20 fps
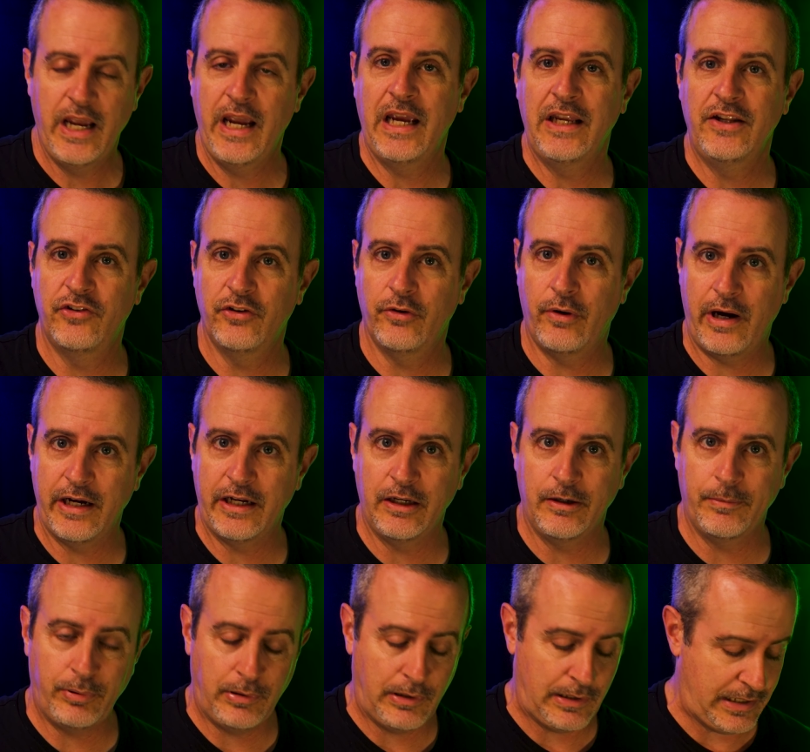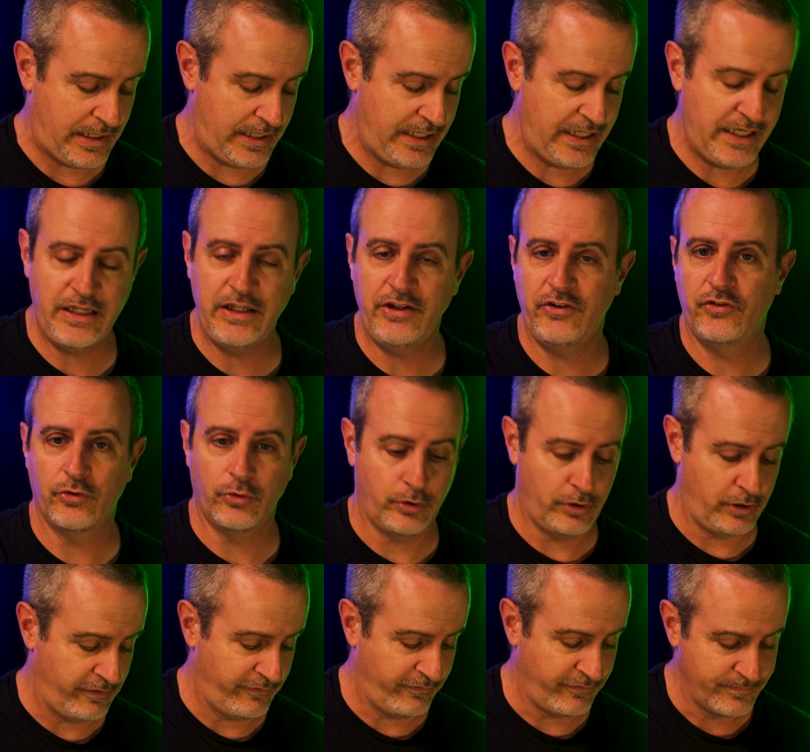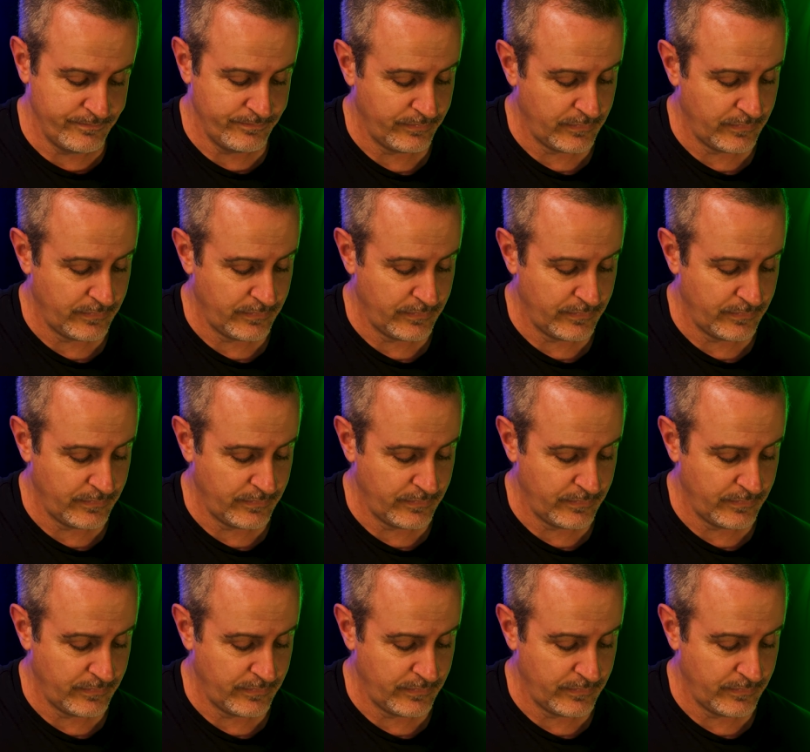and so I can apply any sort of